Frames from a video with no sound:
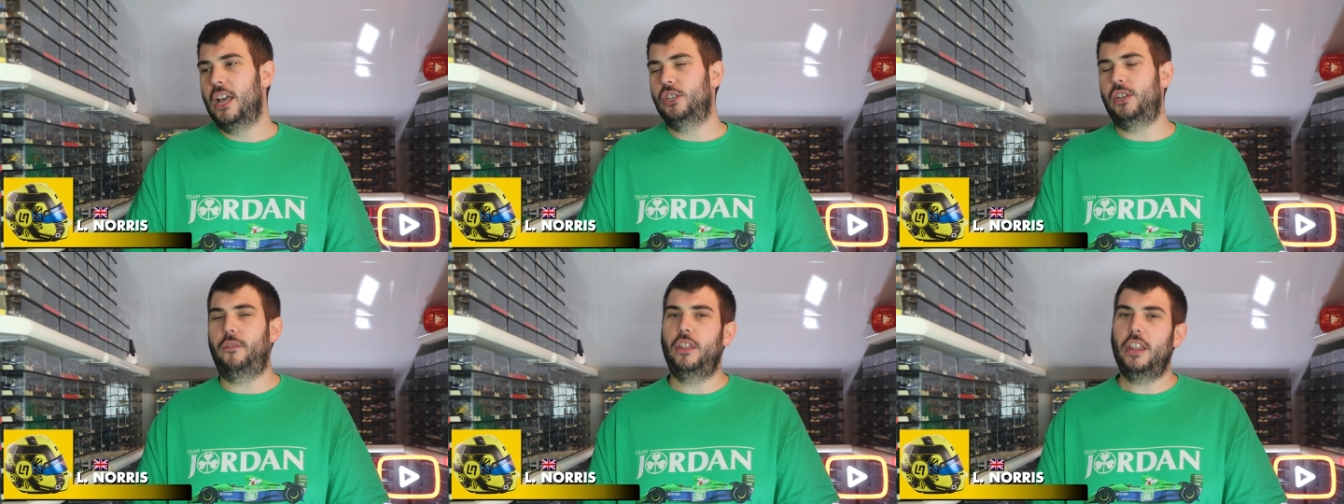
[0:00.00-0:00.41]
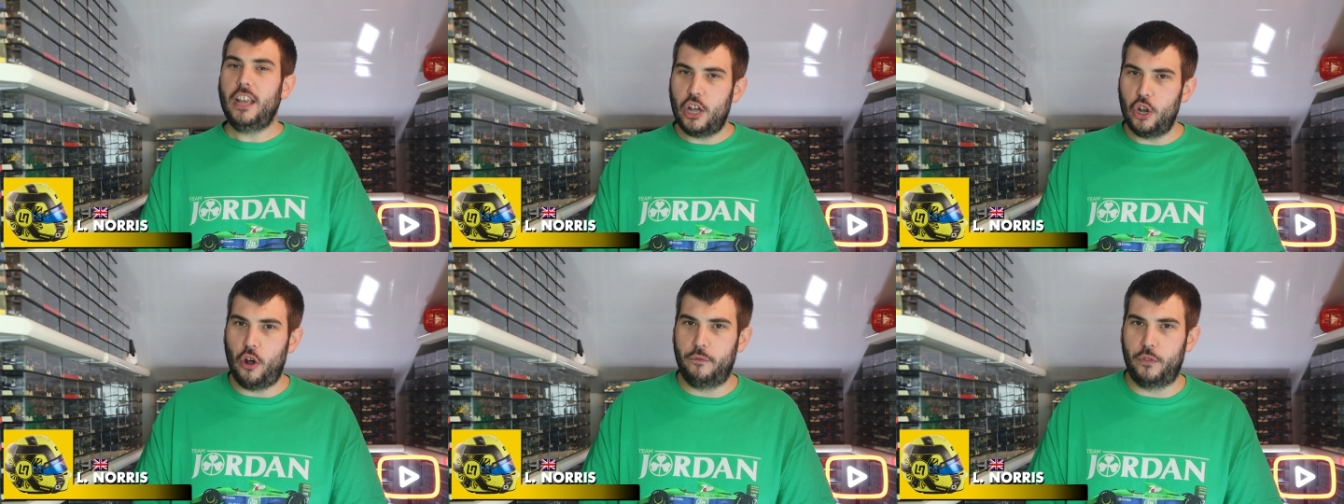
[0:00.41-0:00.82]
So if you're
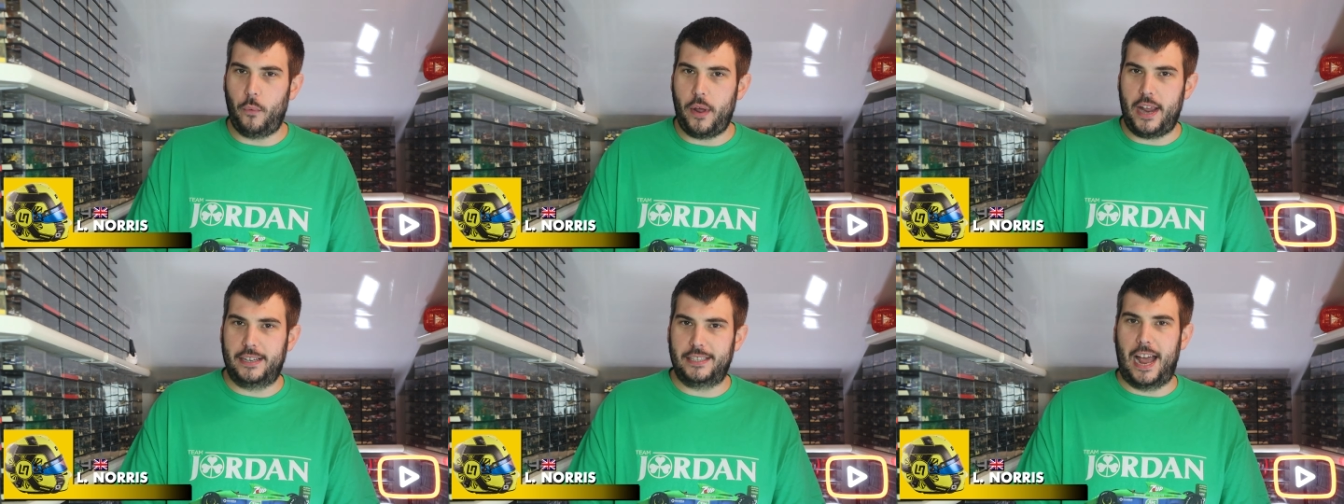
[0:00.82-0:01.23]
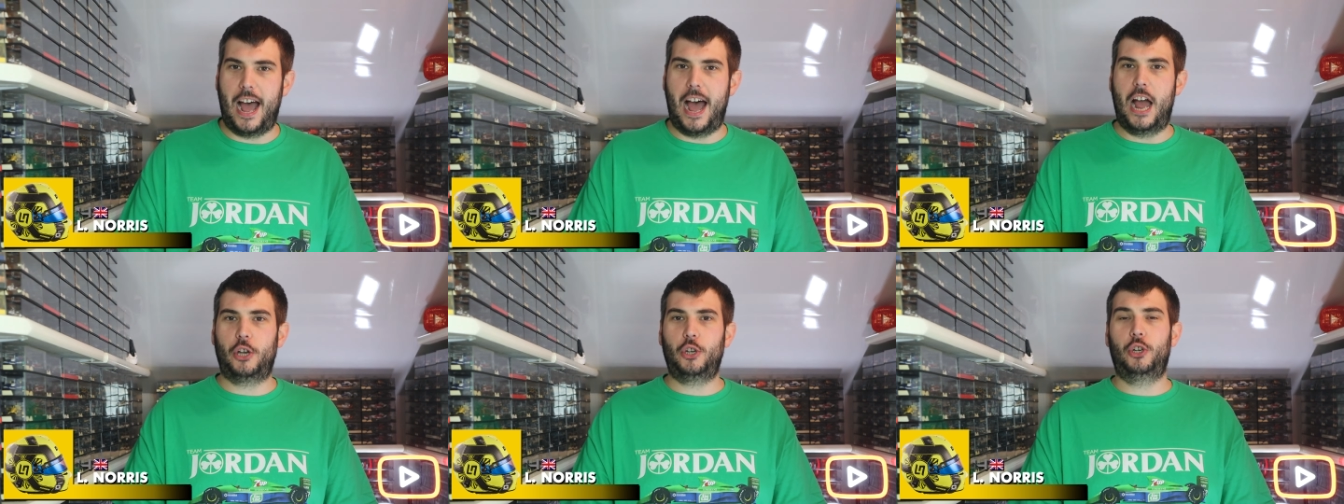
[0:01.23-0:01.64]
thinking of the week's
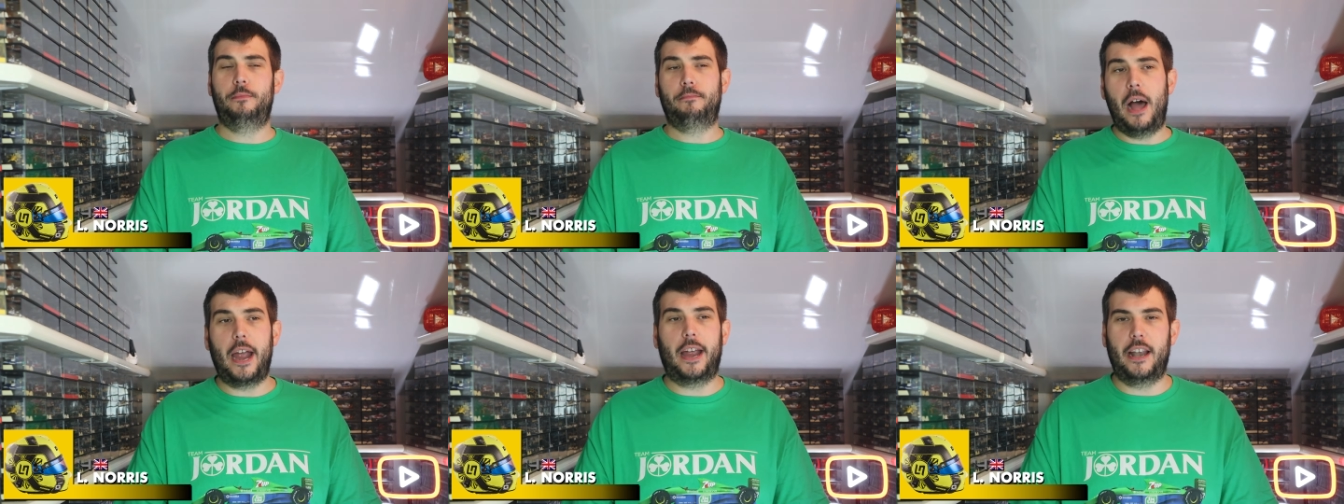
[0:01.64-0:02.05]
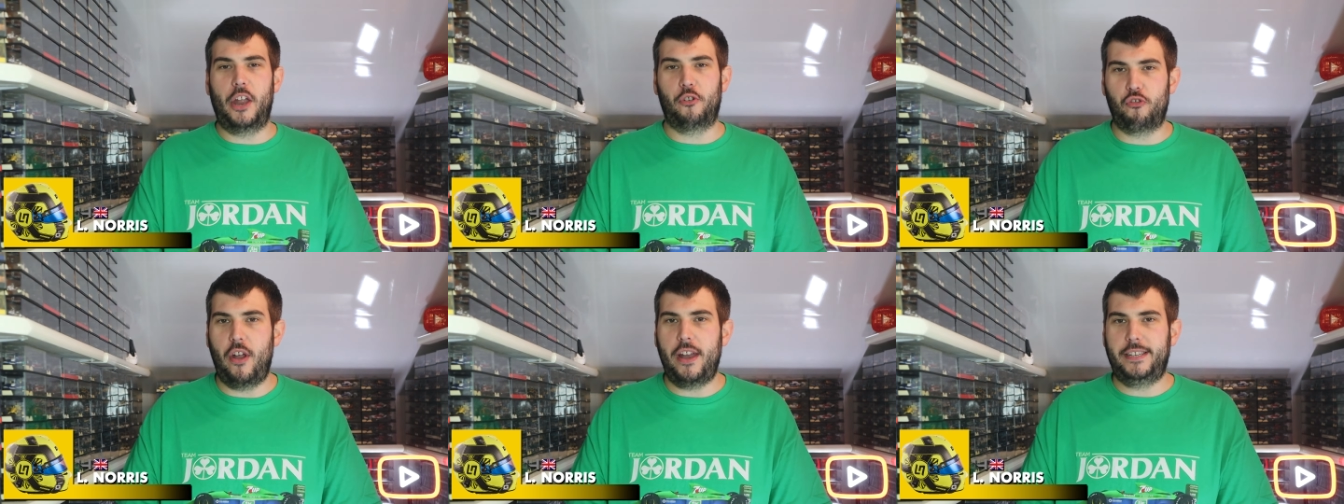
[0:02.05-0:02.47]
harsh, Michael
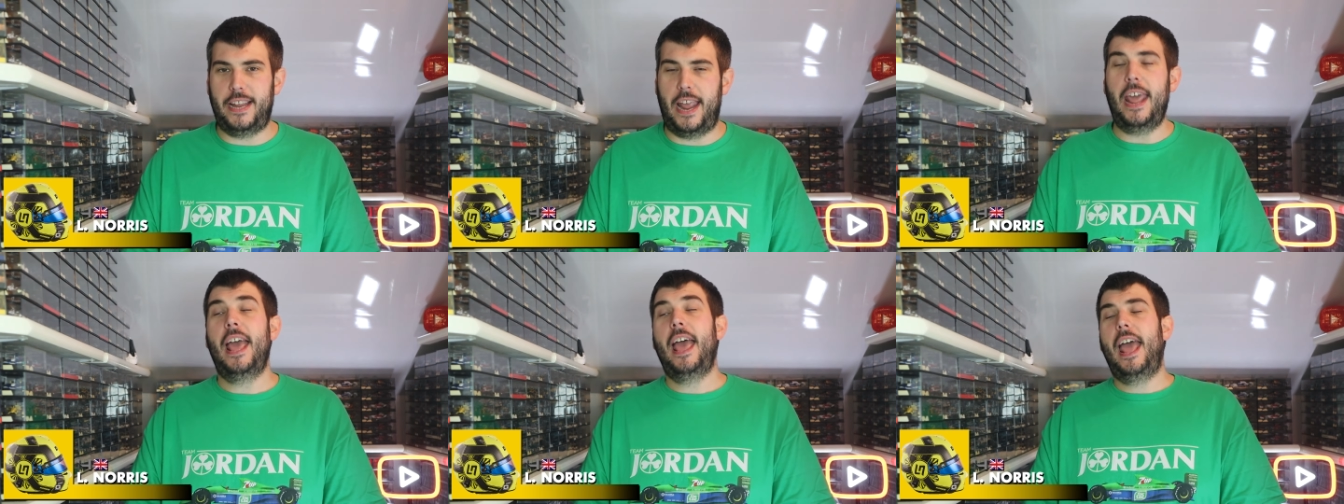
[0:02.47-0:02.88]
Andretti,